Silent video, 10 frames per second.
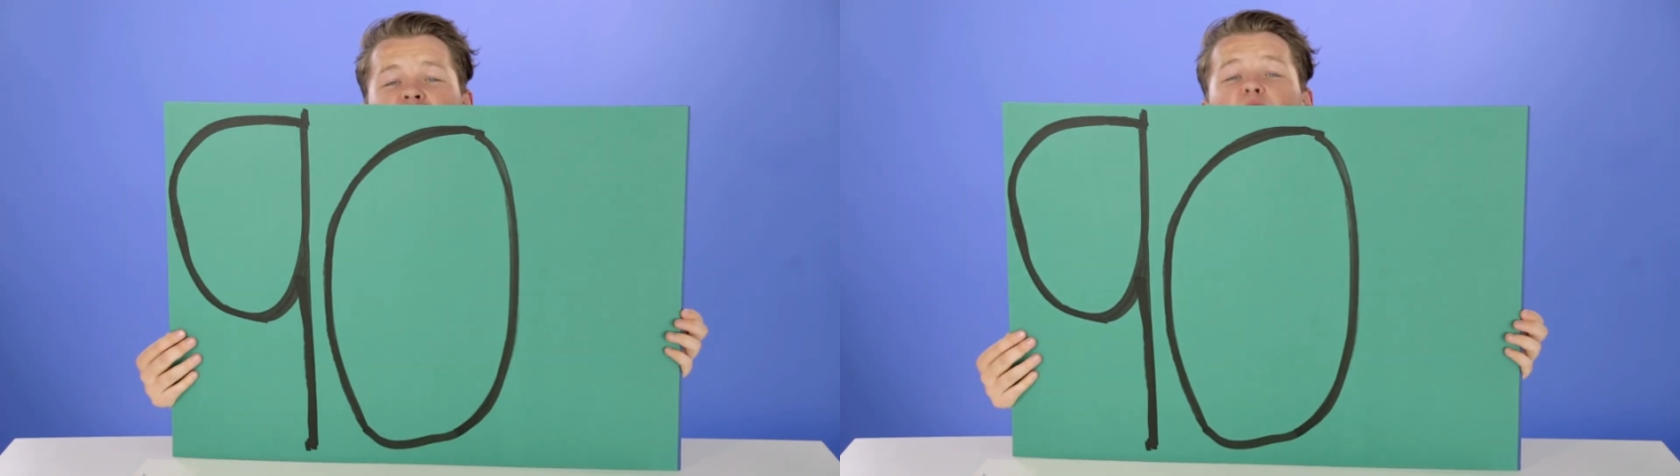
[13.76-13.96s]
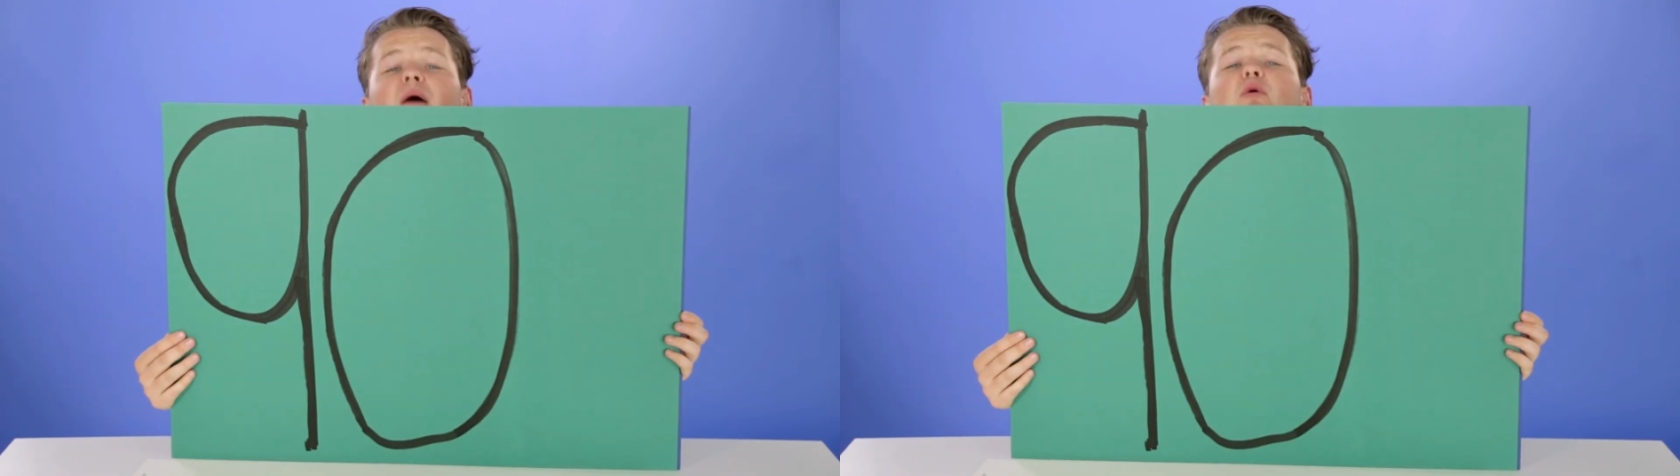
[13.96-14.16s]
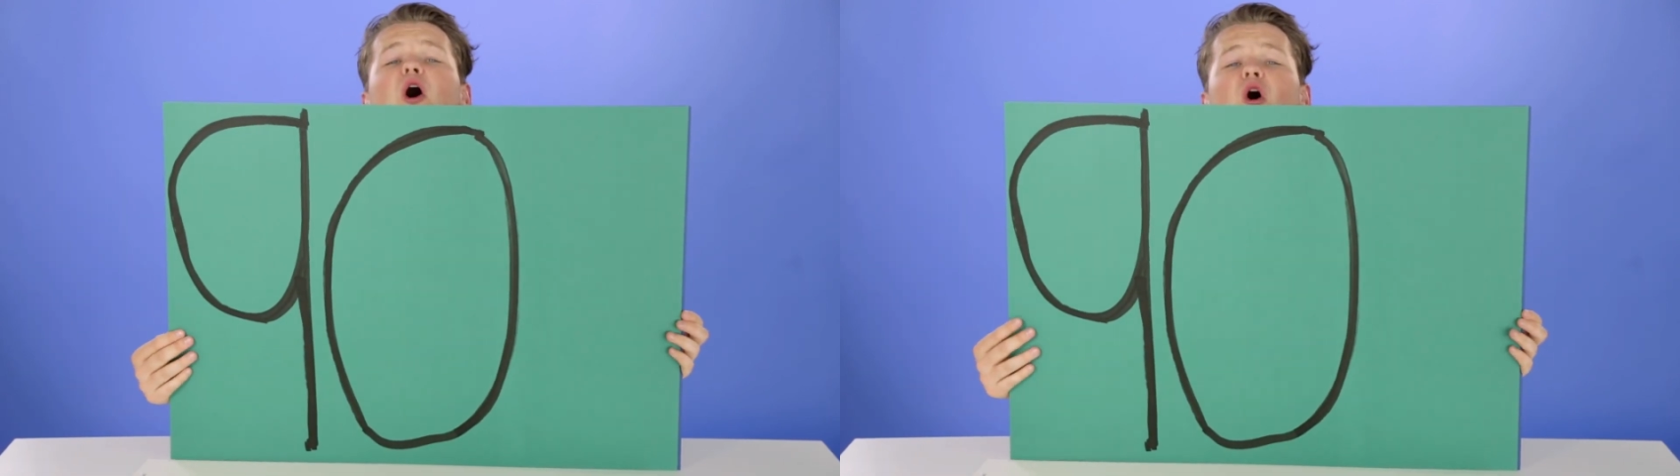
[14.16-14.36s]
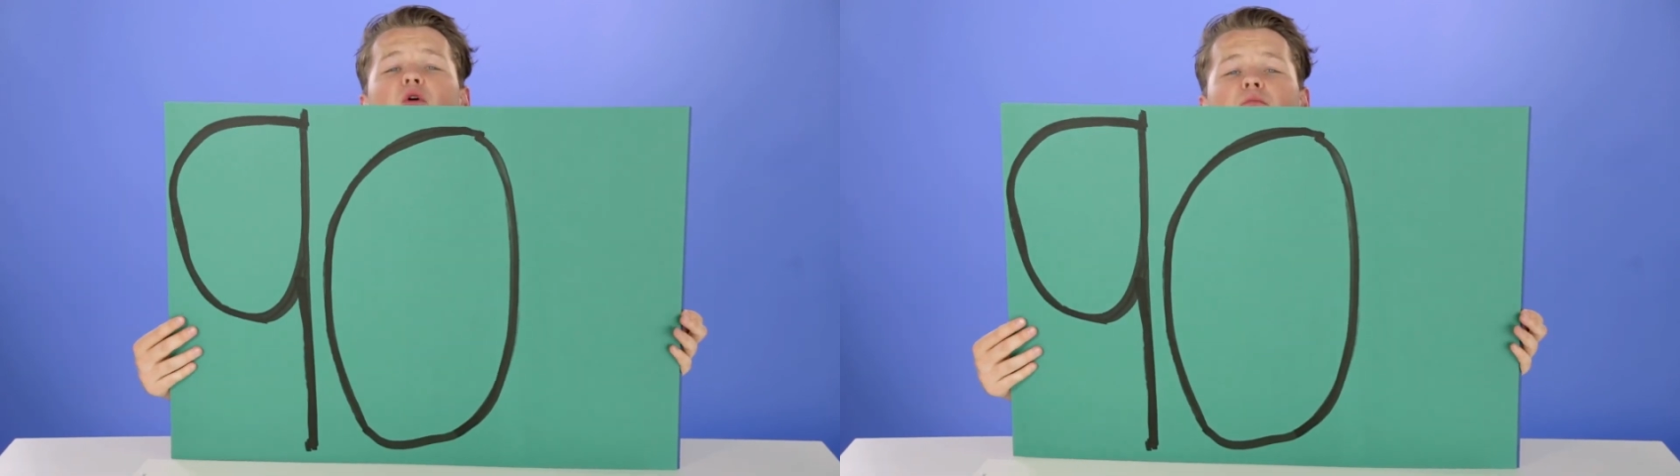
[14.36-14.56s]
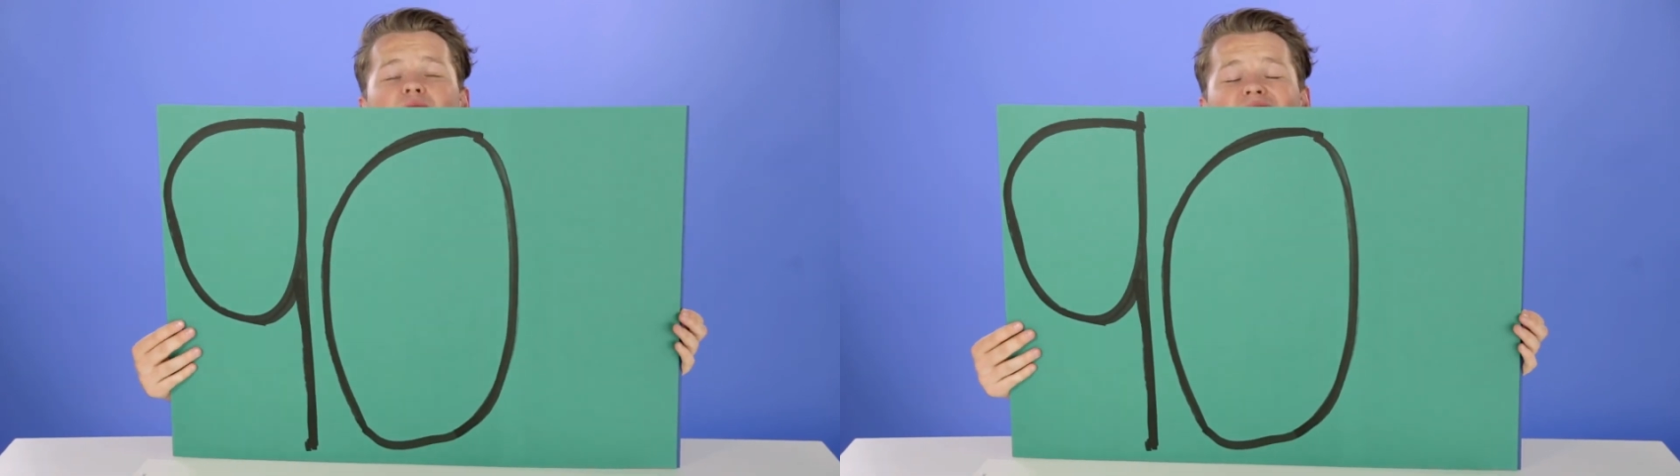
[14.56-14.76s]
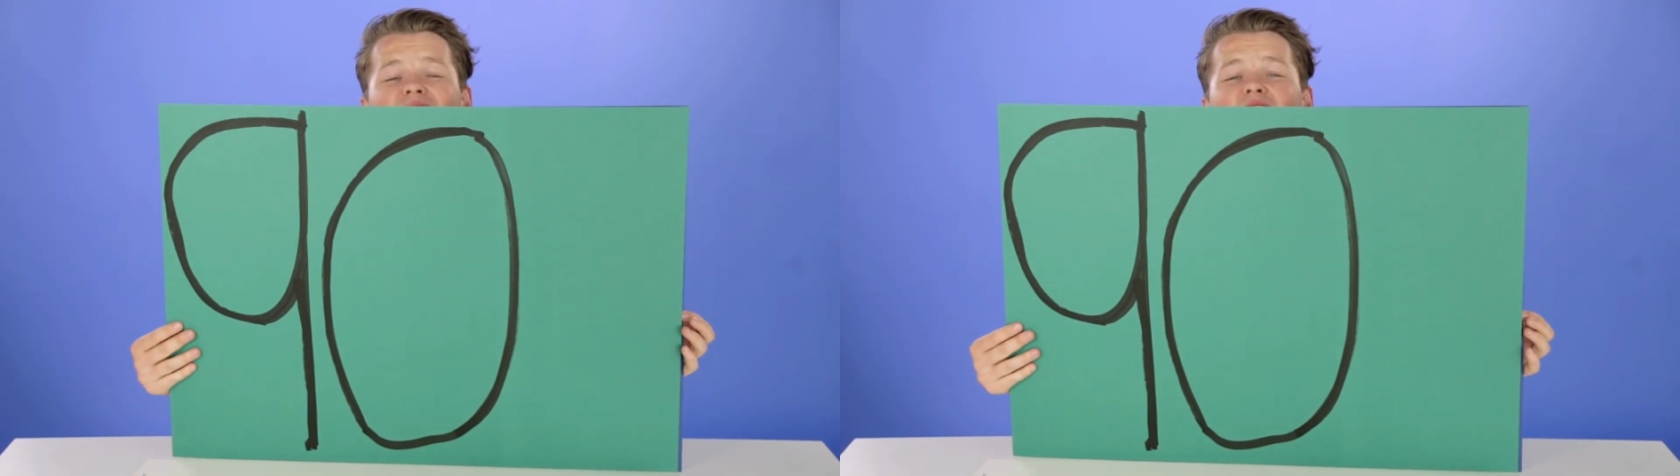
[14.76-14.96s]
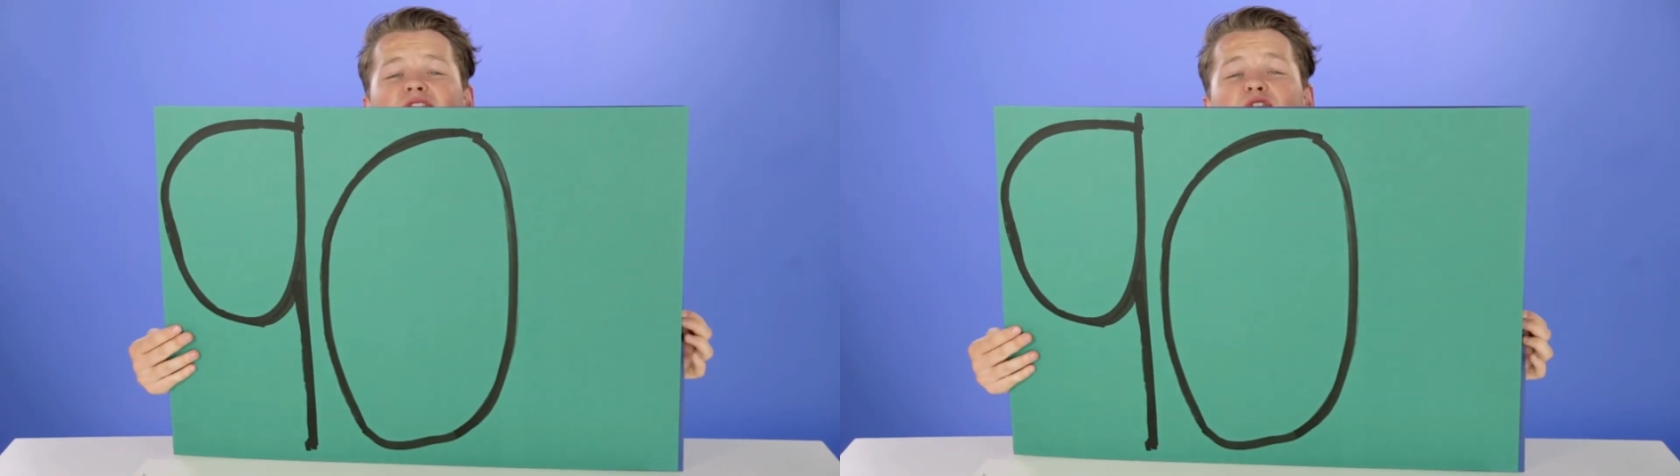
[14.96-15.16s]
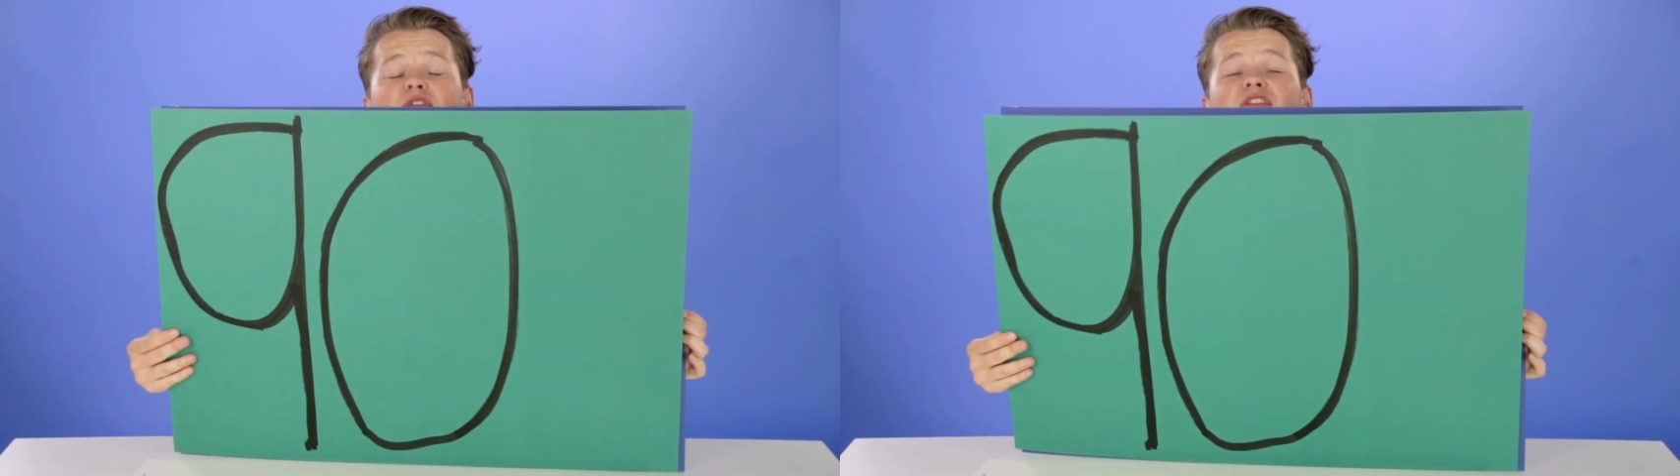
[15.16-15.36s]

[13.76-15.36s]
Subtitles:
to our homes through